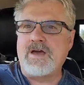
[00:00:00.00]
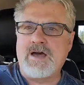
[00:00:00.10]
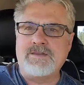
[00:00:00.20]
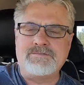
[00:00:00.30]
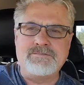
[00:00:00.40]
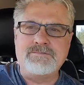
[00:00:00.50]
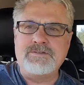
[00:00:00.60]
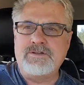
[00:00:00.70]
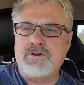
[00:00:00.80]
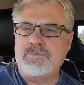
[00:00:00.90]
got
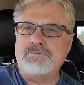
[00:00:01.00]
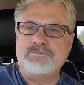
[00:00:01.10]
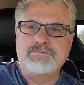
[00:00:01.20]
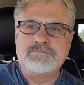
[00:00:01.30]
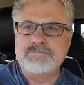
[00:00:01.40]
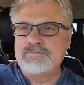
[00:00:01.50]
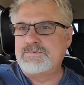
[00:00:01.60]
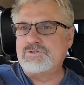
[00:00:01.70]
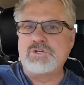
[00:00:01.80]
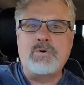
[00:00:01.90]

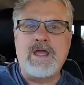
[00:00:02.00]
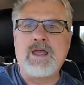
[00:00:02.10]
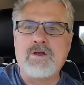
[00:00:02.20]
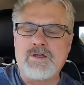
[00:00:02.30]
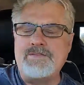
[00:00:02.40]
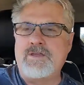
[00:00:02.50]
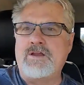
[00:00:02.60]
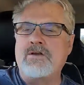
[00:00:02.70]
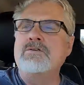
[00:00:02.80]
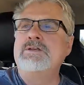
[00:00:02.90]
there's no air in
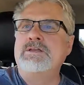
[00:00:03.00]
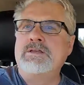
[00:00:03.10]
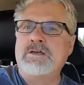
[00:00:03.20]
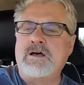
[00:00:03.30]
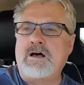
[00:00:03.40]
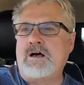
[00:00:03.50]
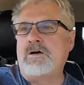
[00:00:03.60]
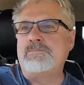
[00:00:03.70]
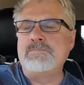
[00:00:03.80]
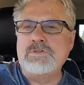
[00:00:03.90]
there,
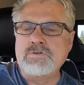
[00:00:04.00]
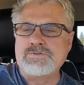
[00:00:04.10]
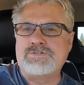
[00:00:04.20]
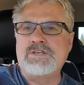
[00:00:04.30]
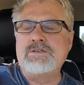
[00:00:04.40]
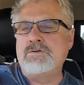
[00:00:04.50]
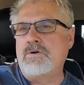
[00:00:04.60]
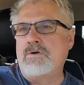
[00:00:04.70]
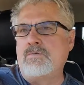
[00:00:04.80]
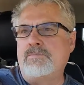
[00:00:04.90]
you'll see
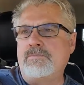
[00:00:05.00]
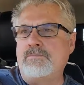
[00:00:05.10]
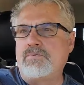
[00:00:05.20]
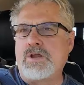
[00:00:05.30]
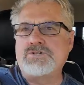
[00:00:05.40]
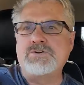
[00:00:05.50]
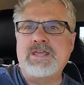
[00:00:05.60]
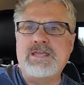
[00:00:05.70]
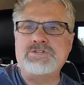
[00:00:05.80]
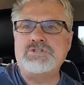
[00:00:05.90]
your pressure
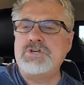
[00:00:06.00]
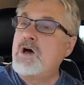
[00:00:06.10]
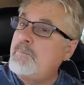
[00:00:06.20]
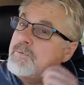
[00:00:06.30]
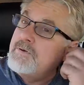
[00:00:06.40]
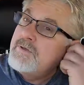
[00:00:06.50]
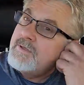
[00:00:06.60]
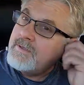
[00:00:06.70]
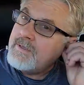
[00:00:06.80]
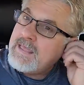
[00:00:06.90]
gauge jump,
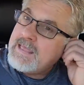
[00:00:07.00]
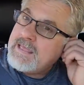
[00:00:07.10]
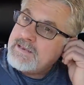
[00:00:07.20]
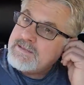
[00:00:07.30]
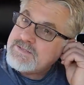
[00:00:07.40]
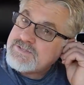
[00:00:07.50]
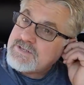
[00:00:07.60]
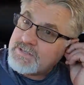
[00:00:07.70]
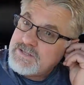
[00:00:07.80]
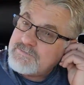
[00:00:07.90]
and it's
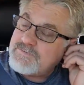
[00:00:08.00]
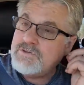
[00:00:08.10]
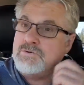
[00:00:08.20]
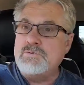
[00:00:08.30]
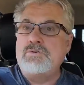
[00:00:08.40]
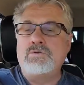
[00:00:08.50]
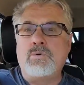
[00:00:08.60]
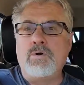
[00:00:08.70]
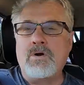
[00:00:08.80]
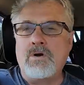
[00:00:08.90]
going to give you
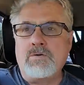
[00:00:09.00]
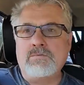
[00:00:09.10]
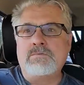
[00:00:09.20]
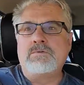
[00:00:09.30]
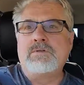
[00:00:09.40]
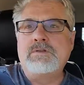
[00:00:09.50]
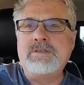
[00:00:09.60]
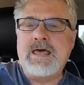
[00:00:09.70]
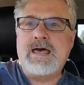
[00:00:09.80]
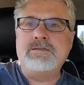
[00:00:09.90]
your
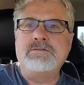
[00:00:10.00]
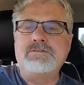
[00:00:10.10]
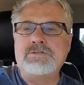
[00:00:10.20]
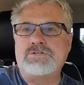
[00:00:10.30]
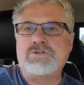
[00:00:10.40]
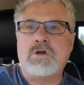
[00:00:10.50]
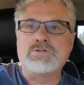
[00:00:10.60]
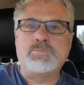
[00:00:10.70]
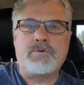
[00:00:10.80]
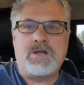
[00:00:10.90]
net
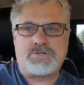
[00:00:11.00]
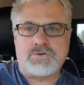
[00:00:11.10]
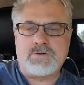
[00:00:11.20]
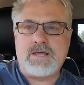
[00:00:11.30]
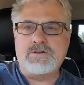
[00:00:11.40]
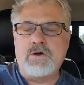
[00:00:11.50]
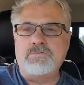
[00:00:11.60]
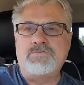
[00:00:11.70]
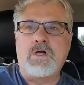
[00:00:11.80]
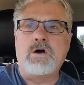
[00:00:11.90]
discharge pressure at
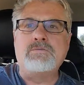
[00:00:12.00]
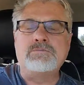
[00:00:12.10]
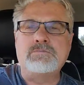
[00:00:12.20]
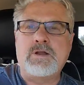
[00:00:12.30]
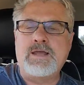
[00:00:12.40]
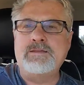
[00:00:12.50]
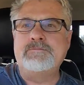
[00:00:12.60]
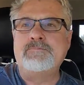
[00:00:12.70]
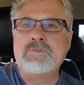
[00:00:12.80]
no flow, right?